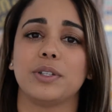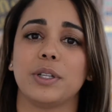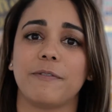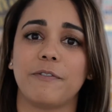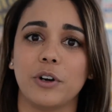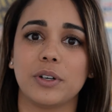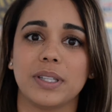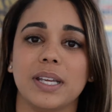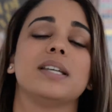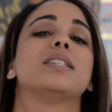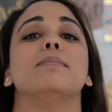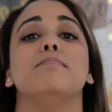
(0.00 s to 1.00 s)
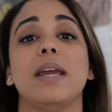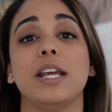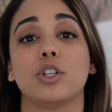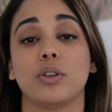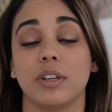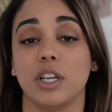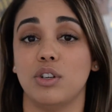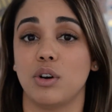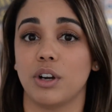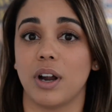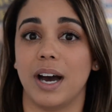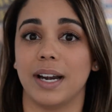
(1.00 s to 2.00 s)
So the first thing is to make sure that you know
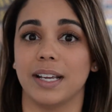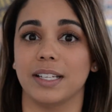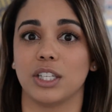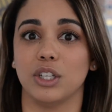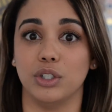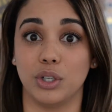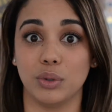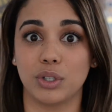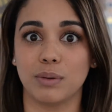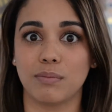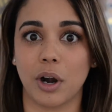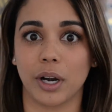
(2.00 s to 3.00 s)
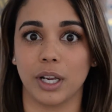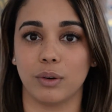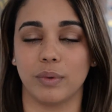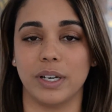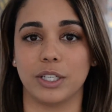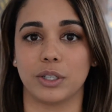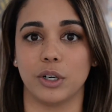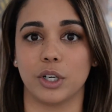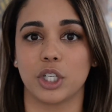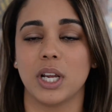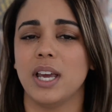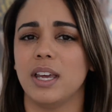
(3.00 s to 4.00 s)
your audience, do some market
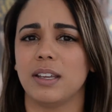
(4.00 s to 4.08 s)
research,